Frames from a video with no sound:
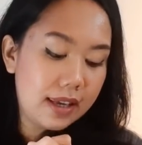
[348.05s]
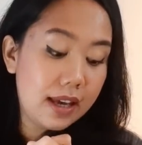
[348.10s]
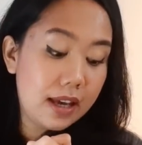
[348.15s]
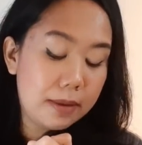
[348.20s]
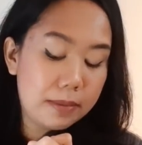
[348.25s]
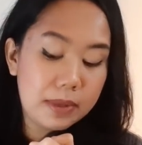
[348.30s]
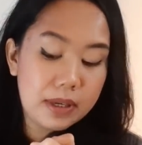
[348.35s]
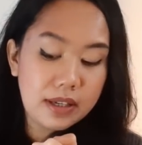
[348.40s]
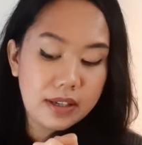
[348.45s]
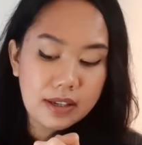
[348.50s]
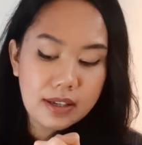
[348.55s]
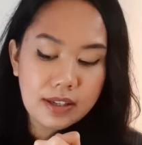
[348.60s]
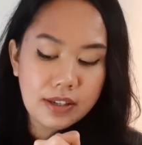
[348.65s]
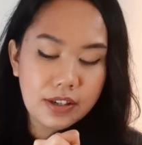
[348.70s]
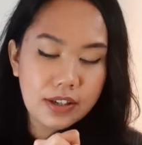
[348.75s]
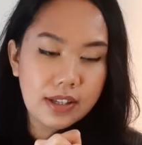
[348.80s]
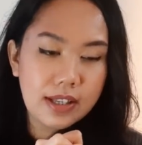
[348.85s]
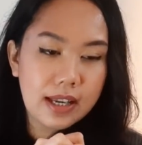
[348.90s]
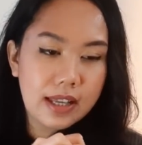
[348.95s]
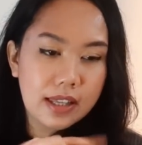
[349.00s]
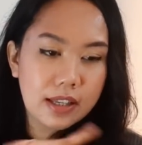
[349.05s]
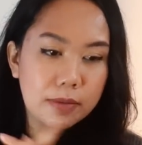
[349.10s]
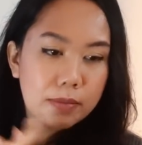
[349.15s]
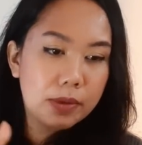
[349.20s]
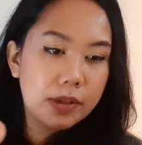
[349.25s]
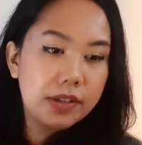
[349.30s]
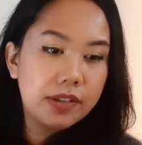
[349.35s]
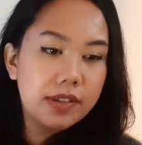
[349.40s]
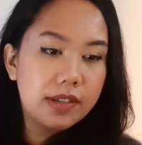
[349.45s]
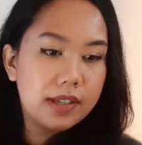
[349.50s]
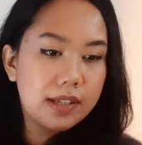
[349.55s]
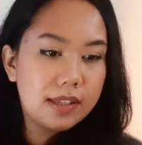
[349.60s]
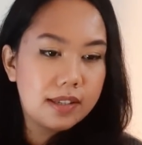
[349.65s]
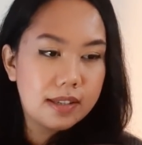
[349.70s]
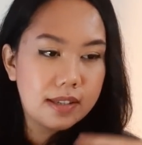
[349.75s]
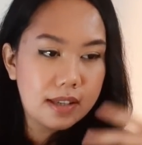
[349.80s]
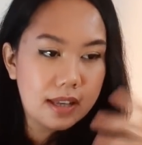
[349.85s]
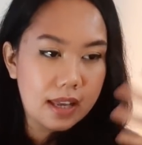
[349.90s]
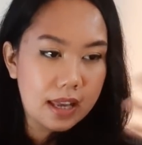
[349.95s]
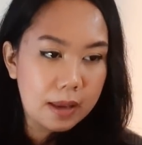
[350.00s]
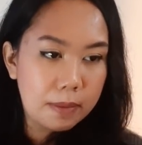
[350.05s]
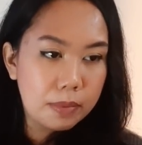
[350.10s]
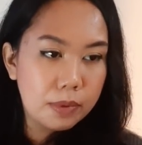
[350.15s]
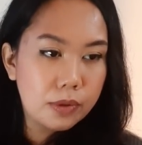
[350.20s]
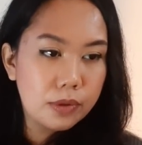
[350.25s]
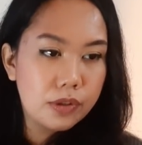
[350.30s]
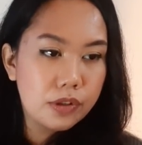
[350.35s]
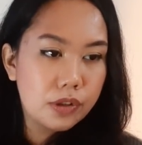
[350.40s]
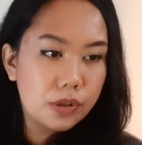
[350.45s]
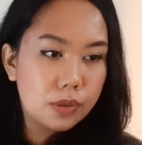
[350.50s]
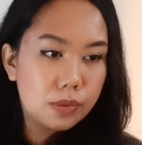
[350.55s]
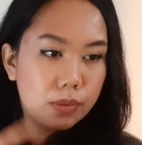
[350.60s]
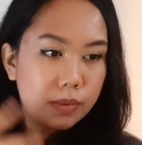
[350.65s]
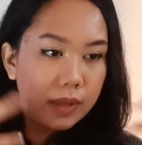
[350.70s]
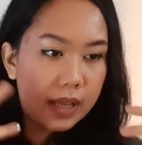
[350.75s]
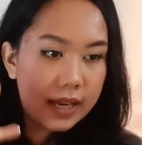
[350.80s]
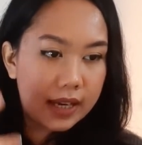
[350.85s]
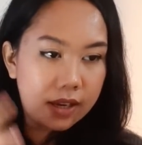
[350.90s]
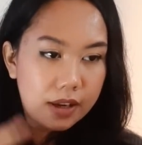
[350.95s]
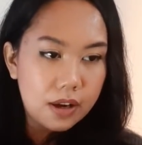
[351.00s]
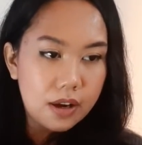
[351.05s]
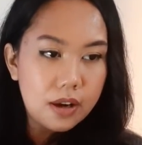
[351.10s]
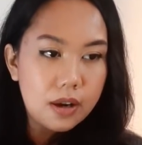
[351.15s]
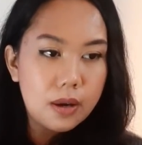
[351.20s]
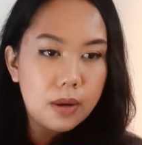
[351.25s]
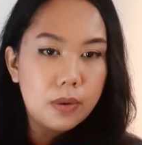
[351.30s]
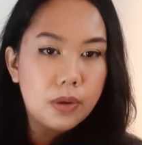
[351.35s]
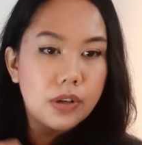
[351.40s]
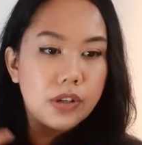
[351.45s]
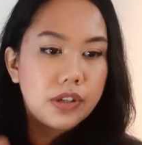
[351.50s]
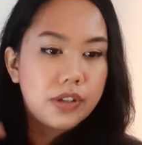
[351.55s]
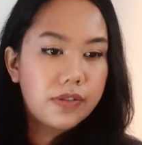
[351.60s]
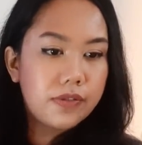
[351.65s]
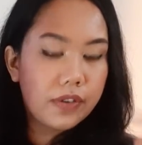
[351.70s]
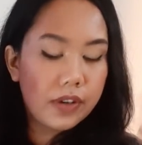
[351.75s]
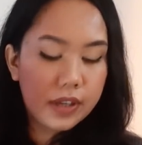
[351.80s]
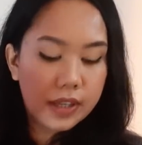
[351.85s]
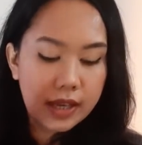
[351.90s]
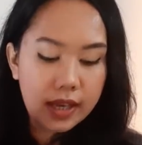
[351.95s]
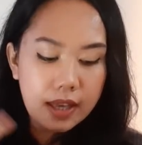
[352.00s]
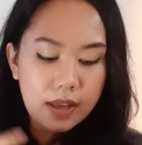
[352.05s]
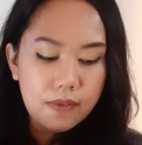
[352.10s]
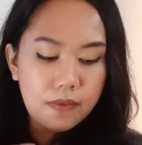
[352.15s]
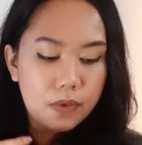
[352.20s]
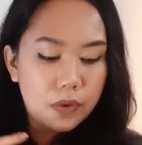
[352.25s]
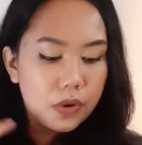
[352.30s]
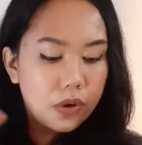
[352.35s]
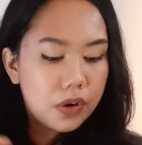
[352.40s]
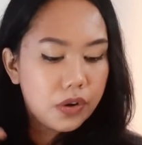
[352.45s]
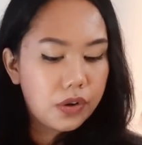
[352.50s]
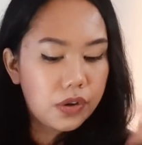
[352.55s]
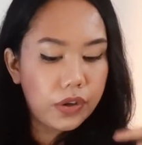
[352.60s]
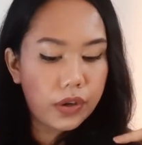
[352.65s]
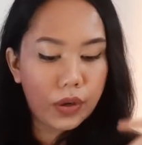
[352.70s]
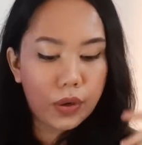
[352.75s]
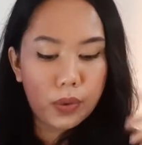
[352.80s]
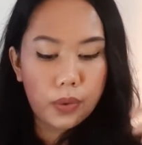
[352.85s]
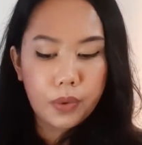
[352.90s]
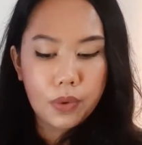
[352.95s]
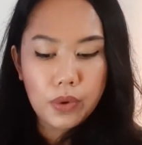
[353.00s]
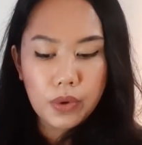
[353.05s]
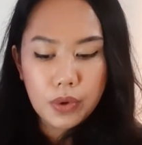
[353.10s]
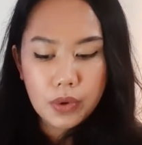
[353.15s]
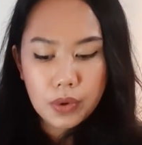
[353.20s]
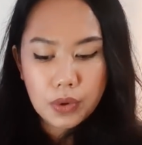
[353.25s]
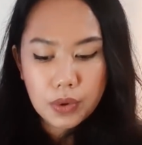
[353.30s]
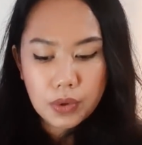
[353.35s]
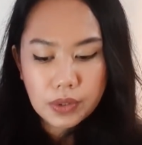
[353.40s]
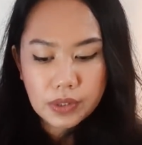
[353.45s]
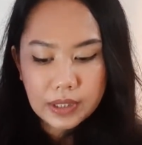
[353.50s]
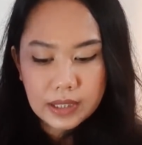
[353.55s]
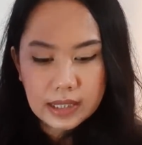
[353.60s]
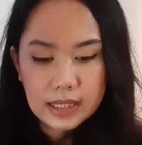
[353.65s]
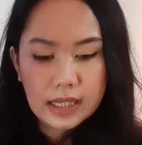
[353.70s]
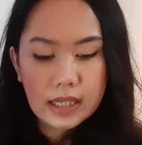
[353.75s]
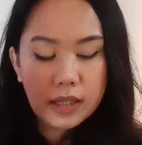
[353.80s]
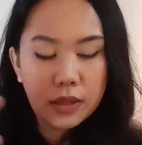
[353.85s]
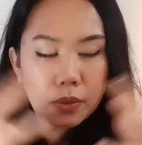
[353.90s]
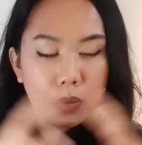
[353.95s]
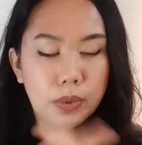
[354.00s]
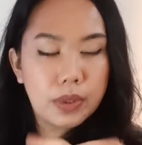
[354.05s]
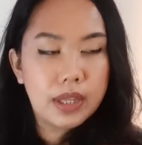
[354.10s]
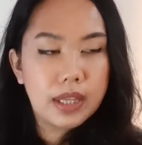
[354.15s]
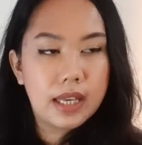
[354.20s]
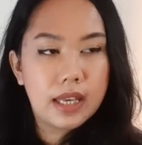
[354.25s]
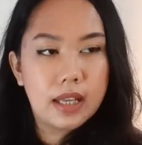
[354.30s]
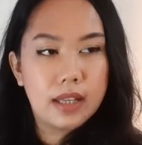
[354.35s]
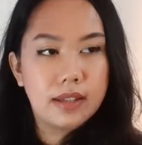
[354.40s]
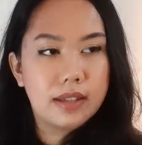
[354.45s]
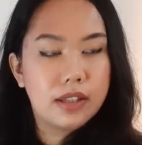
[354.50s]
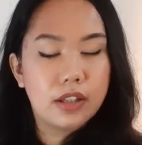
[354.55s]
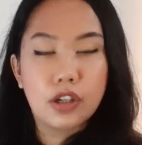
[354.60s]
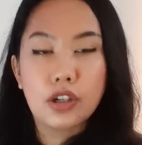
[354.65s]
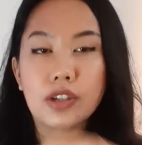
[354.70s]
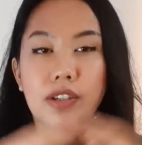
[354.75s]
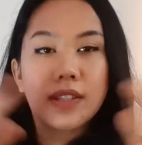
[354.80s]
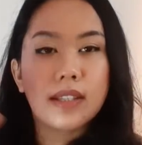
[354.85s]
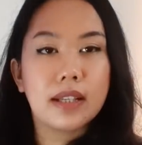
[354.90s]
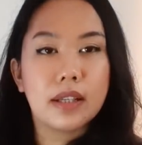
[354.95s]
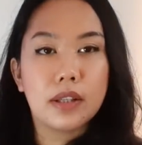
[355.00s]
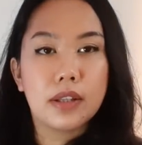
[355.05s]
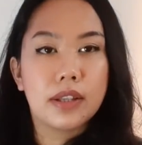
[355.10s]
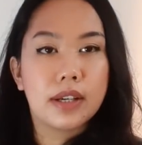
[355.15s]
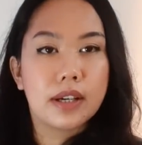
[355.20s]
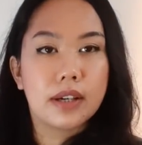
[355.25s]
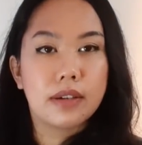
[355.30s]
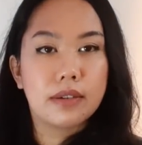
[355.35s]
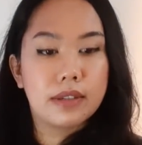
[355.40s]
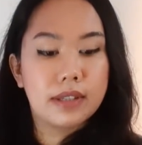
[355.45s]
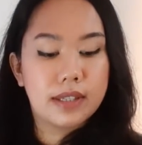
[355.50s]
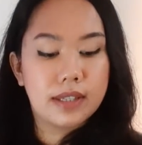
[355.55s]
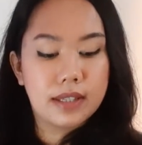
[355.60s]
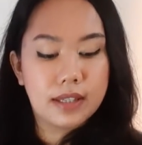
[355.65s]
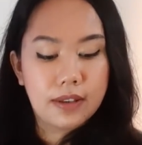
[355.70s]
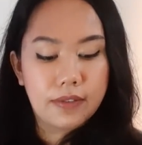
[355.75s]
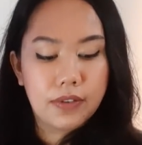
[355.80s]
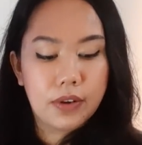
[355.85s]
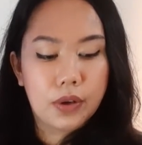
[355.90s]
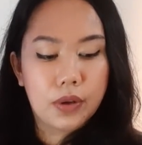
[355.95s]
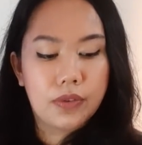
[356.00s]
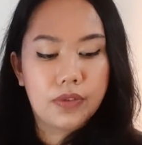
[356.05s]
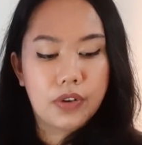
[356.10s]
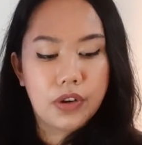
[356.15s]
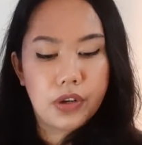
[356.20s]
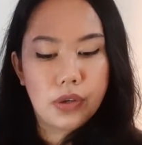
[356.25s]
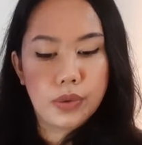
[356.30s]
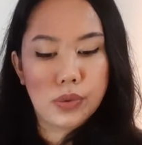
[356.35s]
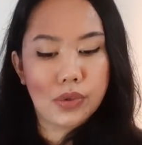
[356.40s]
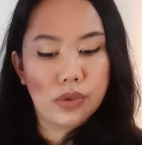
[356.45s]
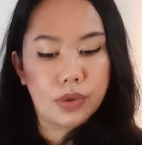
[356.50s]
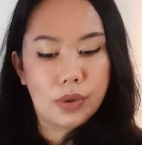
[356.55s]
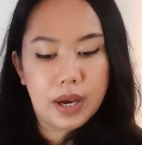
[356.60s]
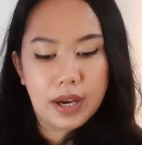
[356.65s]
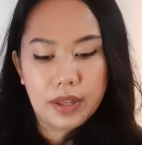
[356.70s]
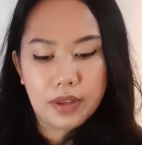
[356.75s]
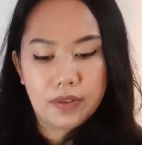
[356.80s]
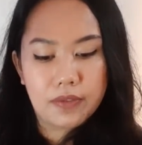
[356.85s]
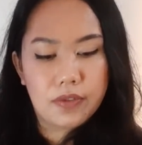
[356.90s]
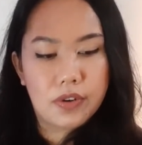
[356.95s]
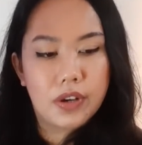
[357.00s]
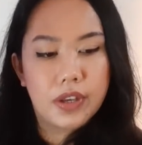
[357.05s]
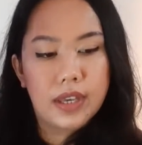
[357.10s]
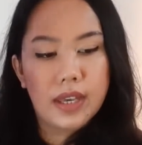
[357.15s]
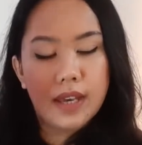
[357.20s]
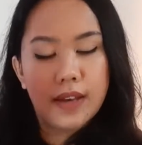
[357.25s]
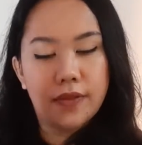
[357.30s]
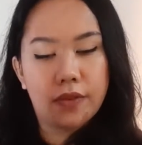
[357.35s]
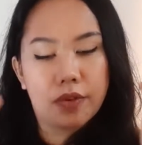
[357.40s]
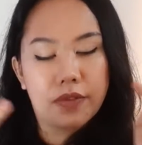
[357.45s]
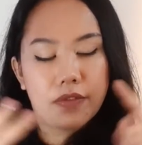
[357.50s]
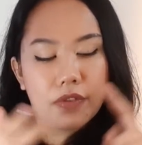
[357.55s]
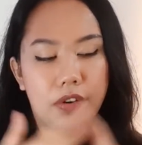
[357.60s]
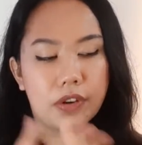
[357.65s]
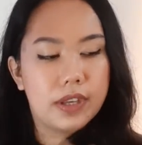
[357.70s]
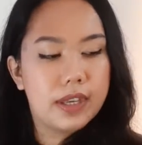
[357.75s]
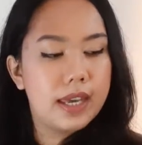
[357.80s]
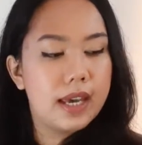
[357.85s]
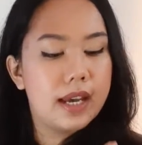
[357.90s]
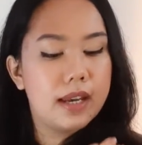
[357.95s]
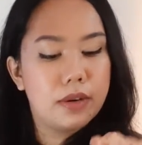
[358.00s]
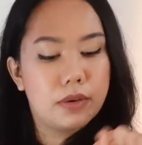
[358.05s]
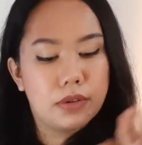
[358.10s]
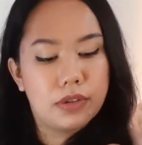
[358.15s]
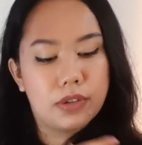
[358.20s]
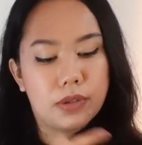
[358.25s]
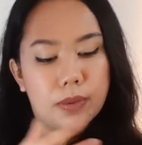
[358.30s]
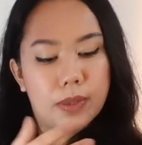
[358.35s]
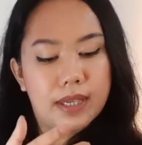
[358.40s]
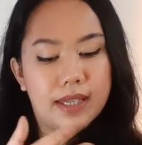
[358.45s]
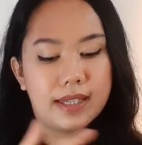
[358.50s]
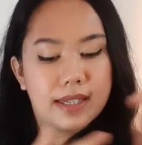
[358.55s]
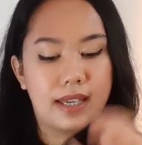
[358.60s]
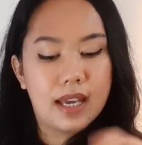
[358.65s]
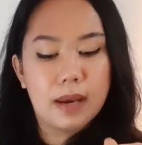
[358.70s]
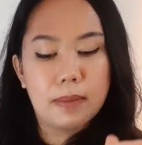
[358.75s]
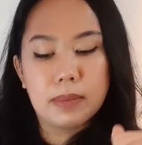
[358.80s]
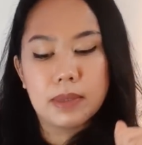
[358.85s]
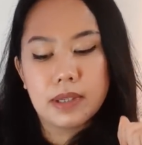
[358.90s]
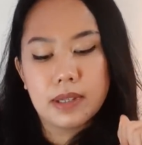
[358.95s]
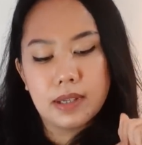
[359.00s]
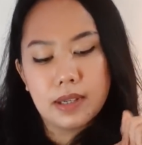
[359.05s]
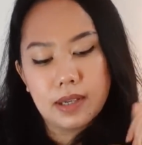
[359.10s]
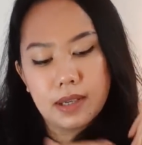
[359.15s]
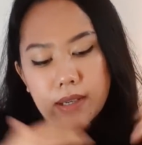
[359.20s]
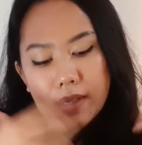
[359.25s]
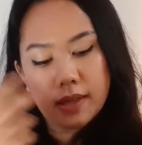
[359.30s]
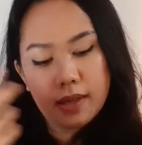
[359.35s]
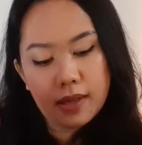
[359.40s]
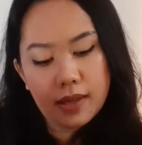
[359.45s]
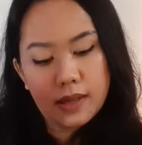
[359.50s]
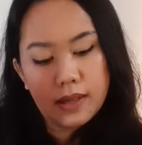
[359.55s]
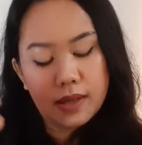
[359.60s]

Yeah, but it's just like this person is able to let it go or just forgive or, you know, deal with heals, and you're still there. It's difficult for you to either forgive or forget or to accept.